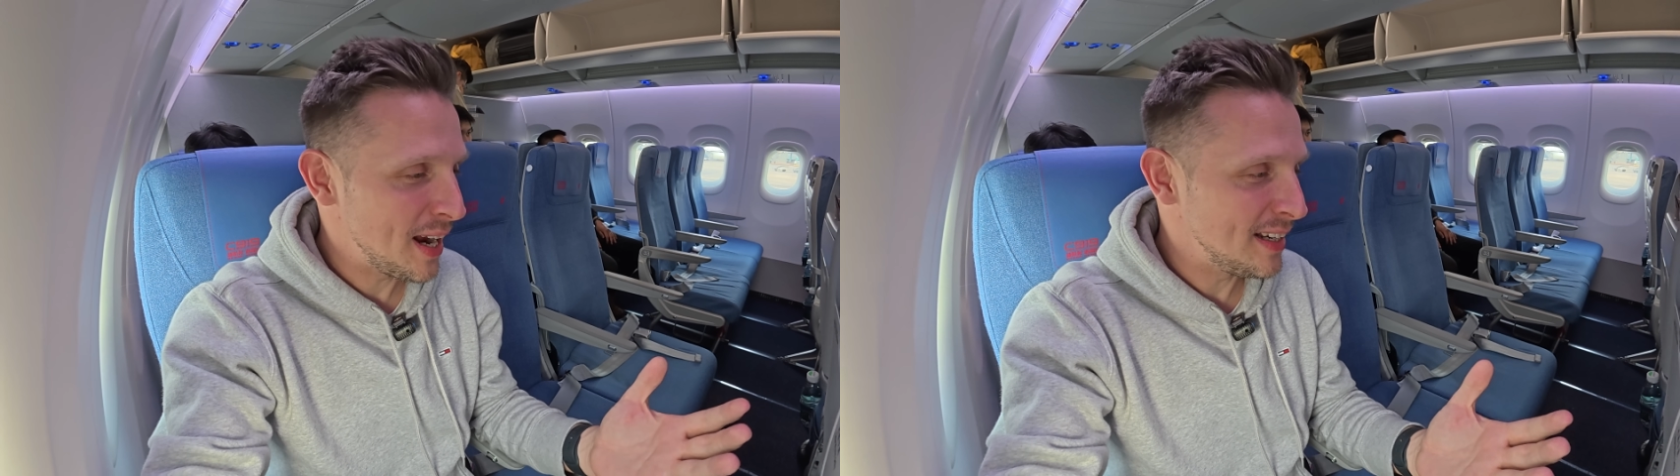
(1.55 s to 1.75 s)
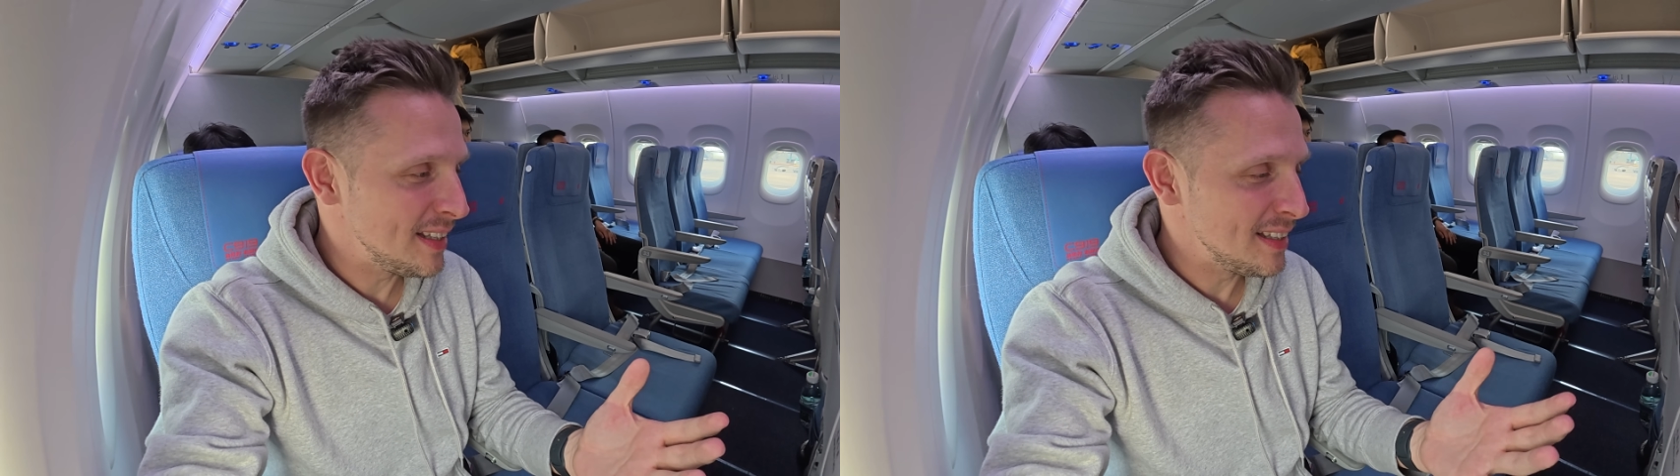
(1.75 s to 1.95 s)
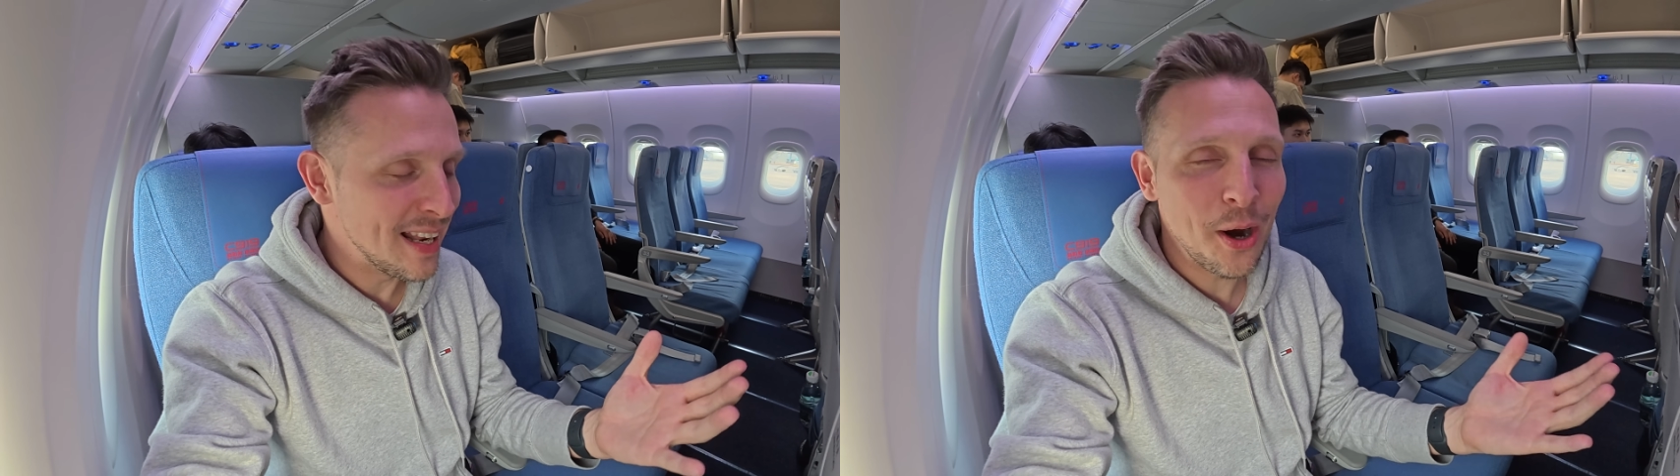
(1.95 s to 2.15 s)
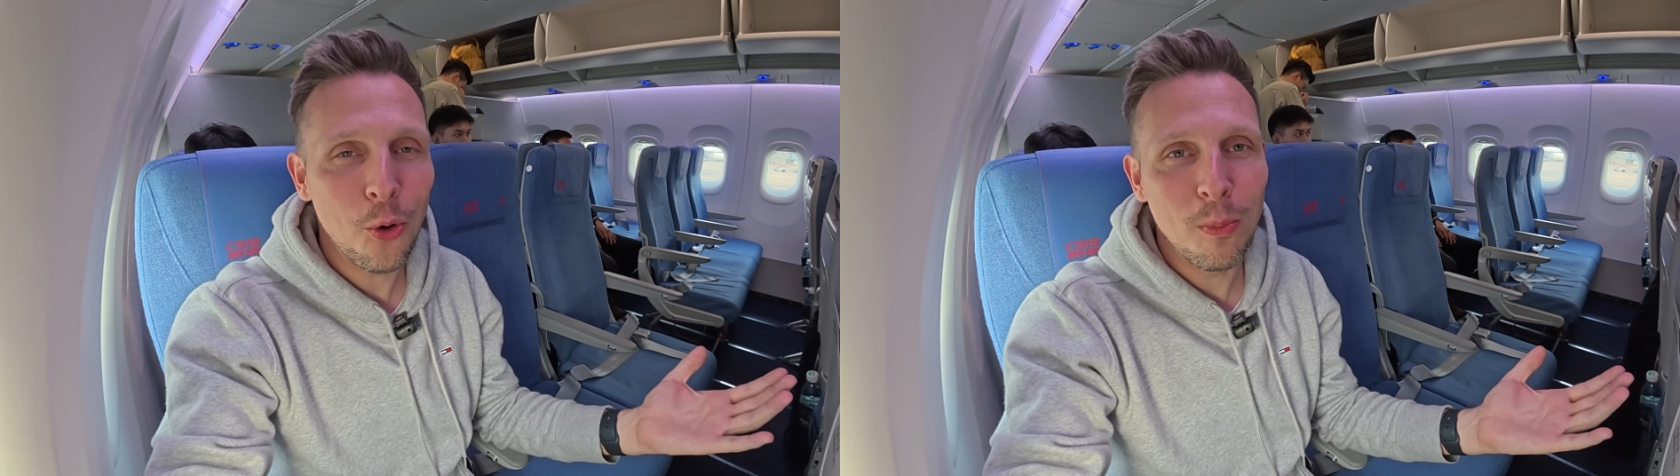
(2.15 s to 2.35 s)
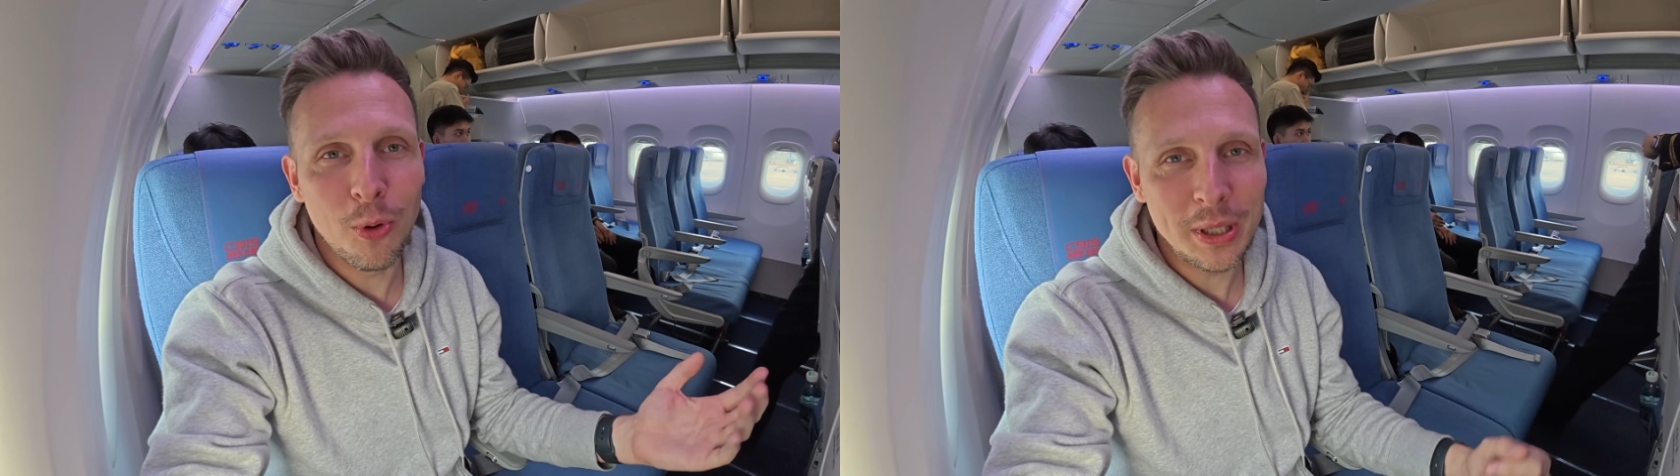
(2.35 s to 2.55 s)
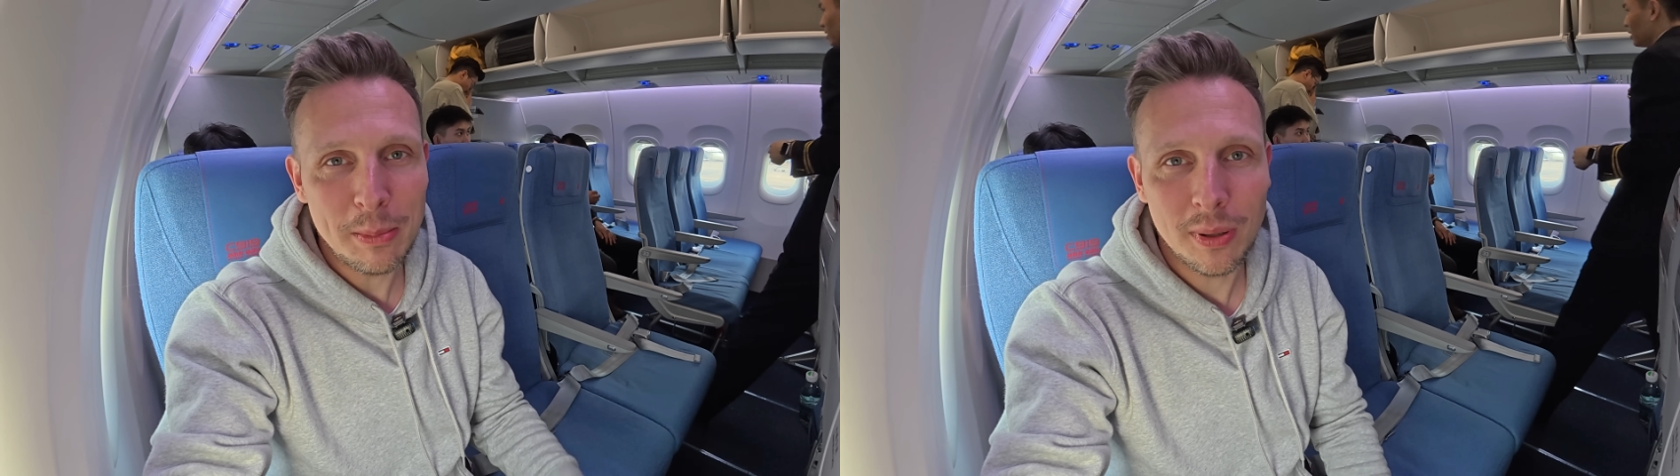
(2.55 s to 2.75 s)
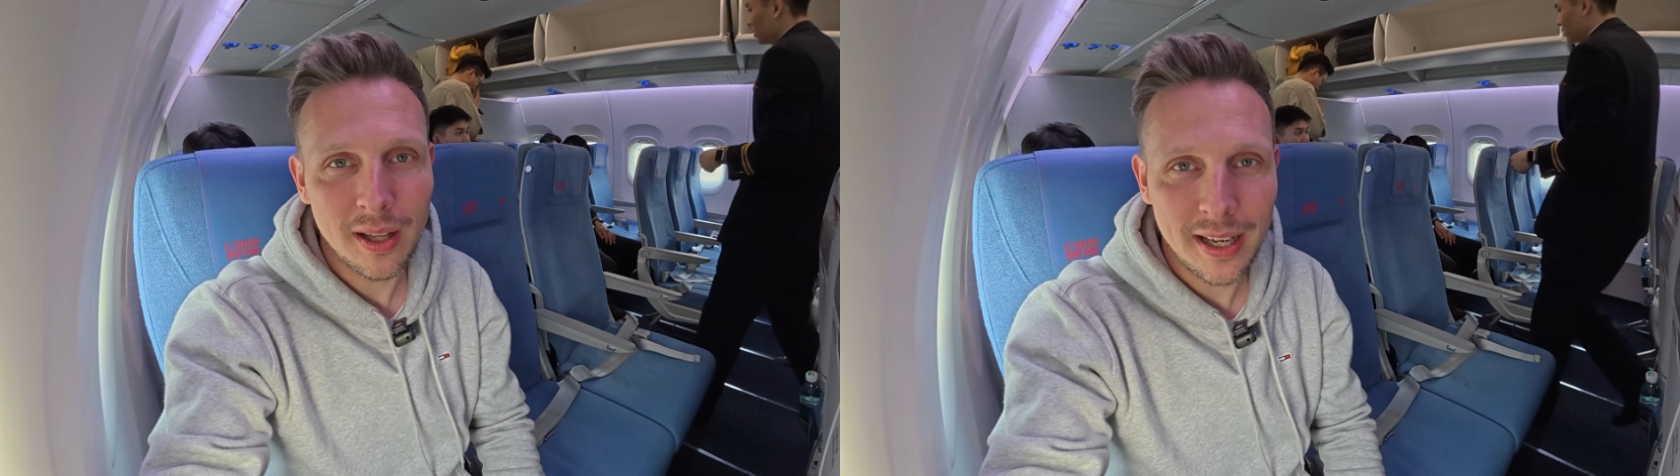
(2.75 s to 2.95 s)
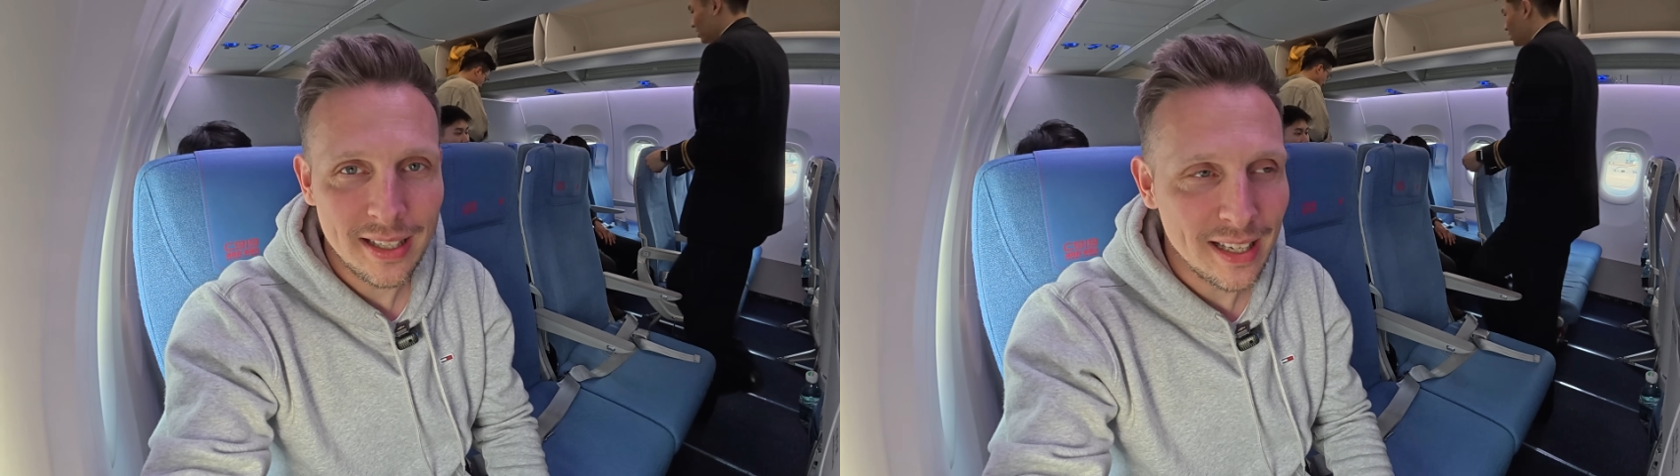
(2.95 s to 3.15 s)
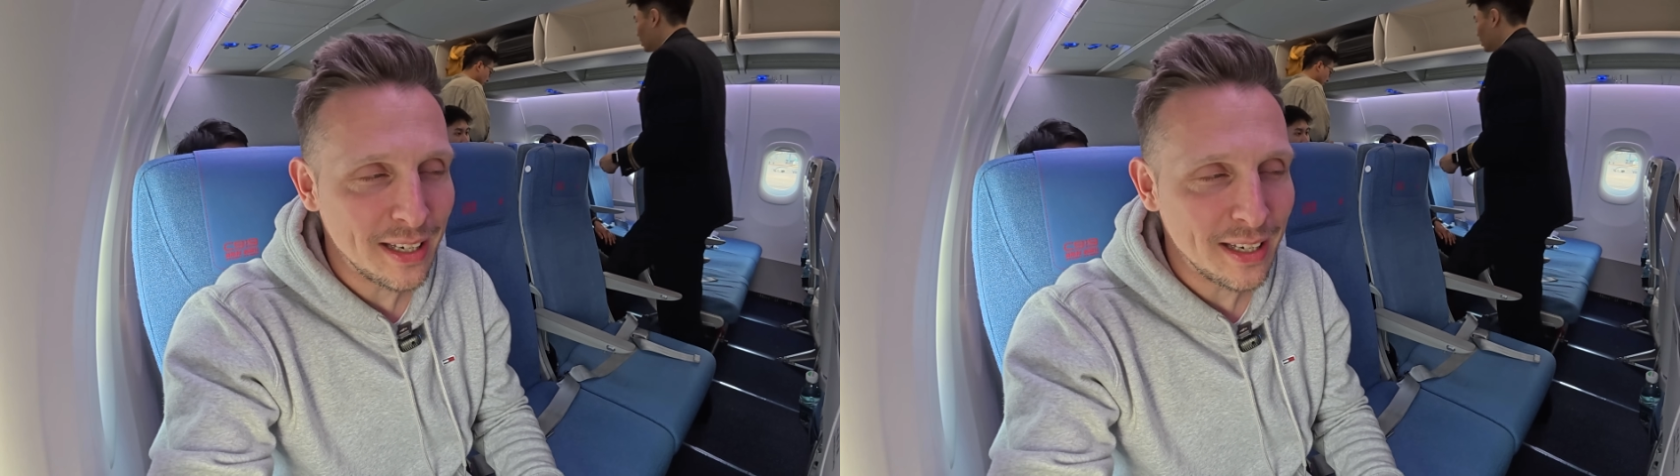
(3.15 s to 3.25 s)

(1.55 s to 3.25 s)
any narrow body plane